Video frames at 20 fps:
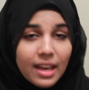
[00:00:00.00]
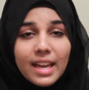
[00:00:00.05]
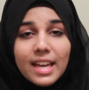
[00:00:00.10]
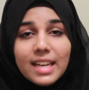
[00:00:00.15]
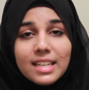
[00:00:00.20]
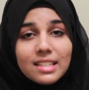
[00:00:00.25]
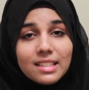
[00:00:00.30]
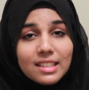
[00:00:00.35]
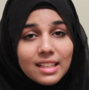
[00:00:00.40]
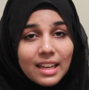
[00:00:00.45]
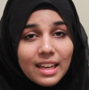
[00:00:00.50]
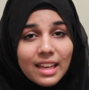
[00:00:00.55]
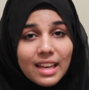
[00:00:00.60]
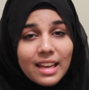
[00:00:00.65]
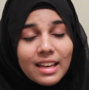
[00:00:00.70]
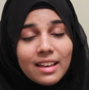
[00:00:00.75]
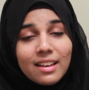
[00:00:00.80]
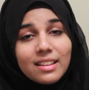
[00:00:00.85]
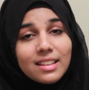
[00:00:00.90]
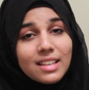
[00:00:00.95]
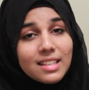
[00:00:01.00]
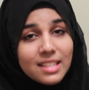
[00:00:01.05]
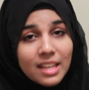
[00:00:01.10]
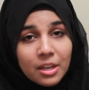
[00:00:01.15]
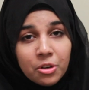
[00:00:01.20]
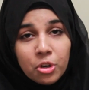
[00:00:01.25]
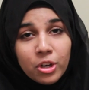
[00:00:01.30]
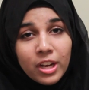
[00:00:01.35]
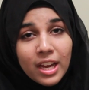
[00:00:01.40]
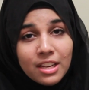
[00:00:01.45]
It is clear that
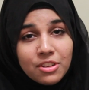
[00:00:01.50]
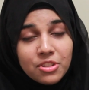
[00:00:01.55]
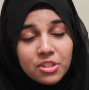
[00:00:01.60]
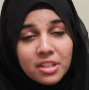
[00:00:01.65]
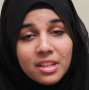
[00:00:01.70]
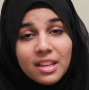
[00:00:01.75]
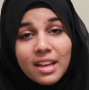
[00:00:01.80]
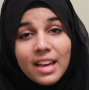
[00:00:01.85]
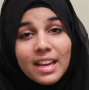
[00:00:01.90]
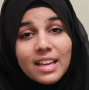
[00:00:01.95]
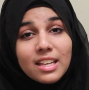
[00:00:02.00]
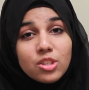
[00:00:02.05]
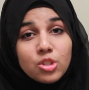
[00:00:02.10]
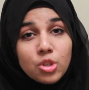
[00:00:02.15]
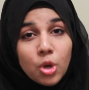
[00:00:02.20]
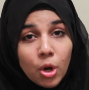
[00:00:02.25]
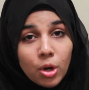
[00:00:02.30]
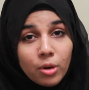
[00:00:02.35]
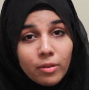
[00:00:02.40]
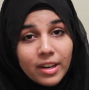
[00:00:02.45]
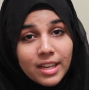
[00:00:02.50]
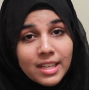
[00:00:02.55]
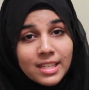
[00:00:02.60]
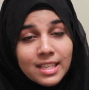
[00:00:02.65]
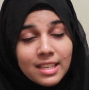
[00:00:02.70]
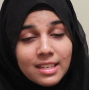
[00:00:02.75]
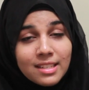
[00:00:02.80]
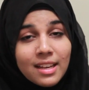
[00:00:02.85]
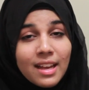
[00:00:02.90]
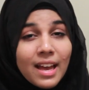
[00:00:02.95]
segregation is
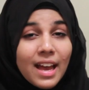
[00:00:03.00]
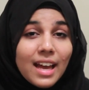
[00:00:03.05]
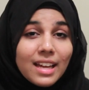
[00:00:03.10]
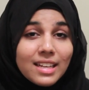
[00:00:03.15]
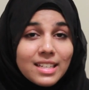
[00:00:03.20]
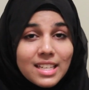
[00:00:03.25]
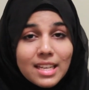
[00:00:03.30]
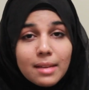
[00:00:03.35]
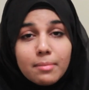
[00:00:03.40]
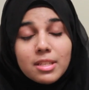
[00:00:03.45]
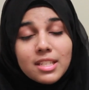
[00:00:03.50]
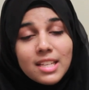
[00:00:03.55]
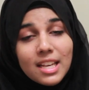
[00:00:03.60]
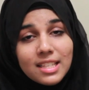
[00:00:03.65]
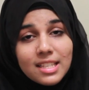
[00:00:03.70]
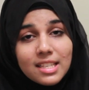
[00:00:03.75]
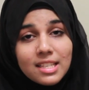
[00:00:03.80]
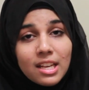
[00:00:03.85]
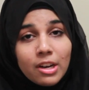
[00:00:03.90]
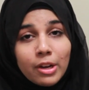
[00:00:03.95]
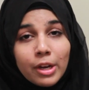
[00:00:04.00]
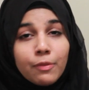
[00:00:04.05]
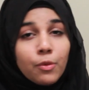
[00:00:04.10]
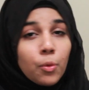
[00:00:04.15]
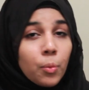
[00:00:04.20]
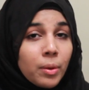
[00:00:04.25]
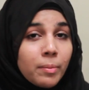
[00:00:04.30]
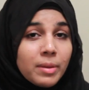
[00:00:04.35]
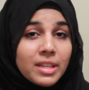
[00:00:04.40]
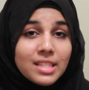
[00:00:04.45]
tolerated and deemed necessary for
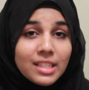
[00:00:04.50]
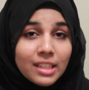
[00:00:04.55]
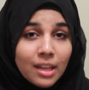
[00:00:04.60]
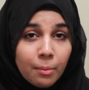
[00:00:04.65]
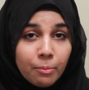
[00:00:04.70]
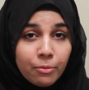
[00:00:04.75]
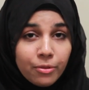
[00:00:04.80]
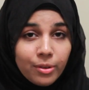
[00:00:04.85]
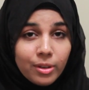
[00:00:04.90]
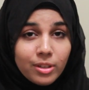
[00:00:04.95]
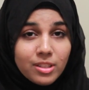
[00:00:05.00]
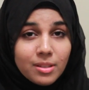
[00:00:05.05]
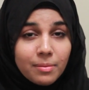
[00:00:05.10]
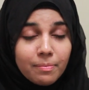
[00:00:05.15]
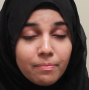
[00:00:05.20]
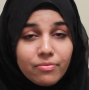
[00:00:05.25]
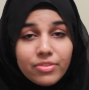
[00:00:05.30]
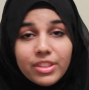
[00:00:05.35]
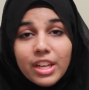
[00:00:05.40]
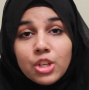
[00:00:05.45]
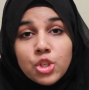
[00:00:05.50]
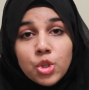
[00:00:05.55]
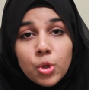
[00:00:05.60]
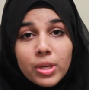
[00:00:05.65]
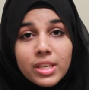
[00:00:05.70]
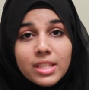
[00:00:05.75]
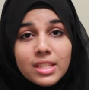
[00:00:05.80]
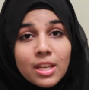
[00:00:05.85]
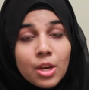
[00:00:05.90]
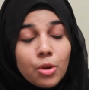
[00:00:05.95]
women's comfort, their
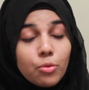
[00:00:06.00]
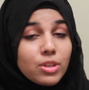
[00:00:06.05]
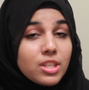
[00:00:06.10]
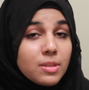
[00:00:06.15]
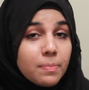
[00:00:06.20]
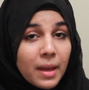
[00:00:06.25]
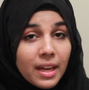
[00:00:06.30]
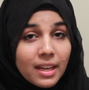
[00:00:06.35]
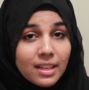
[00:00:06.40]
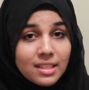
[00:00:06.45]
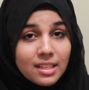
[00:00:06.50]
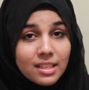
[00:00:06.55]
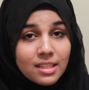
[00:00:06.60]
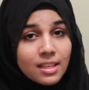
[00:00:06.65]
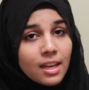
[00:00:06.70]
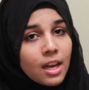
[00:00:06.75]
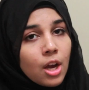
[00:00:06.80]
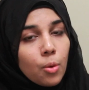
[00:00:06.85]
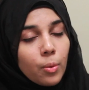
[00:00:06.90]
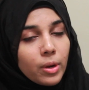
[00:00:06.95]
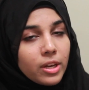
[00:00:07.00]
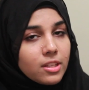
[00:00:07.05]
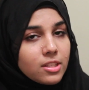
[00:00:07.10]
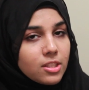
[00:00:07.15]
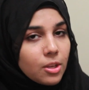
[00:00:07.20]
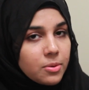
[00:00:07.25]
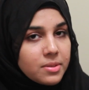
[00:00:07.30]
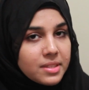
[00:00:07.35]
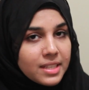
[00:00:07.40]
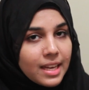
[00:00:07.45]
choice respected when
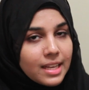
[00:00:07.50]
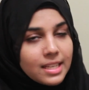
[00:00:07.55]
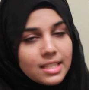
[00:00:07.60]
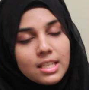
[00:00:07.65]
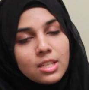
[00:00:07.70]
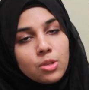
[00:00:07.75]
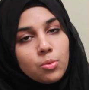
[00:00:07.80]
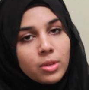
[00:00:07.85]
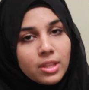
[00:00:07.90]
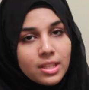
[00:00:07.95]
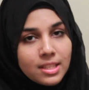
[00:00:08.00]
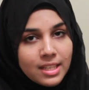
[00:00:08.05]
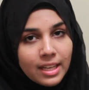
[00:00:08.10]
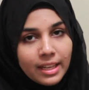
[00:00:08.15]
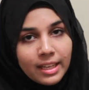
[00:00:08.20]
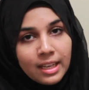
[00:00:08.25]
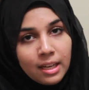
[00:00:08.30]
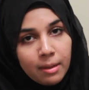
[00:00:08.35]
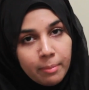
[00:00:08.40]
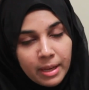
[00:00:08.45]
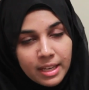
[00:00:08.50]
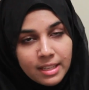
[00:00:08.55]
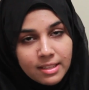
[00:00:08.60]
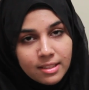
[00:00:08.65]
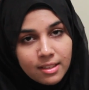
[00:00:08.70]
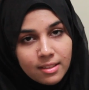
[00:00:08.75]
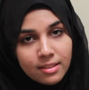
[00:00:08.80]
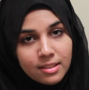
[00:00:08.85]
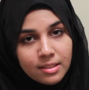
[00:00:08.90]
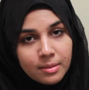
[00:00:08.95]
associated with a secular
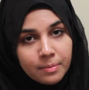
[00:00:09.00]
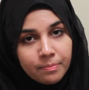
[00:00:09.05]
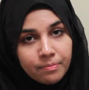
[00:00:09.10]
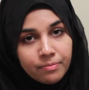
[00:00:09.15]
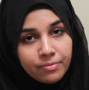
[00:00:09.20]
basis.